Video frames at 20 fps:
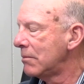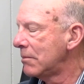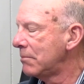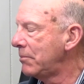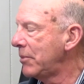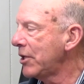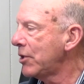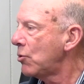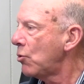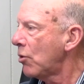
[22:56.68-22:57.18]

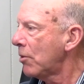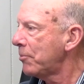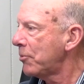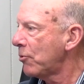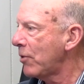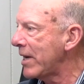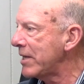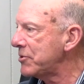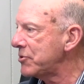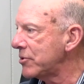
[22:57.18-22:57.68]
big
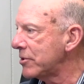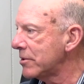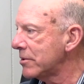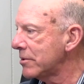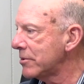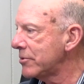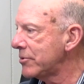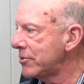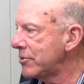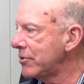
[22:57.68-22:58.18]

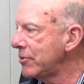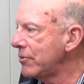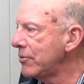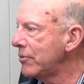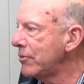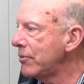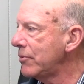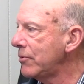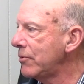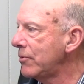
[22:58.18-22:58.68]
corporations
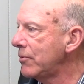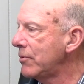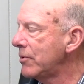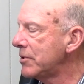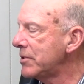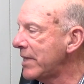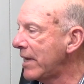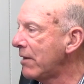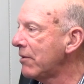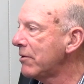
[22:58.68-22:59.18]
to the
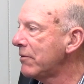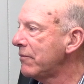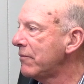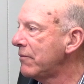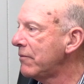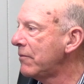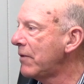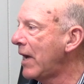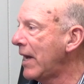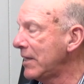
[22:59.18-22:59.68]
town of
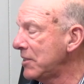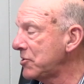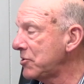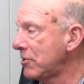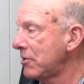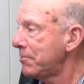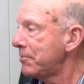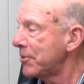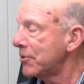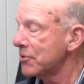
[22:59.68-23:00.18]

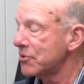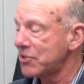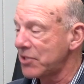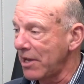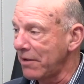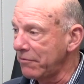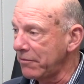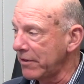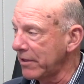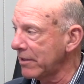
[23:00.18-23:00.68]
Islip or
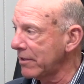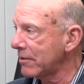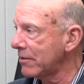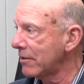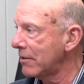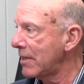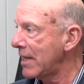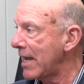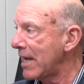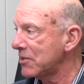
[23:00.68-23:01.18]
Suffolk
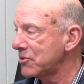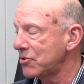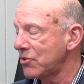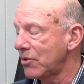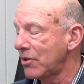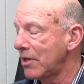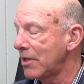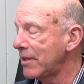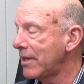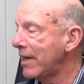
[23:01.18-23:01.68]
or
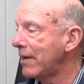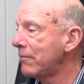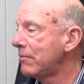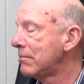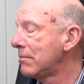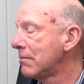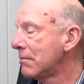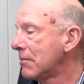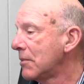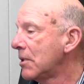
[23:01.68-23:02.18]
Nassau, that
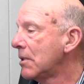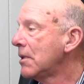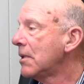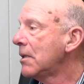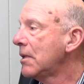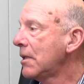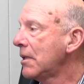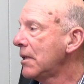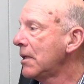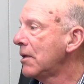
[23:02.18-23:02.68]

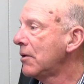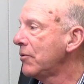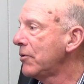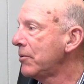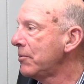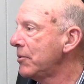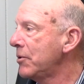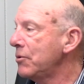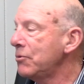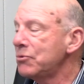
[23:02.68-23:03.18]

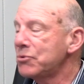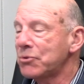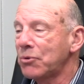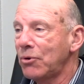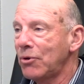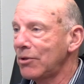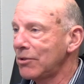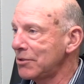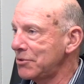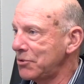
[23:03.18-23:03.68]
that use
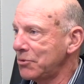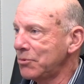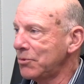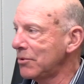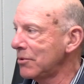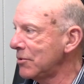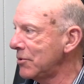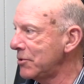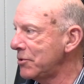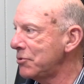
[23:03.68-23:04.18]
all the tools,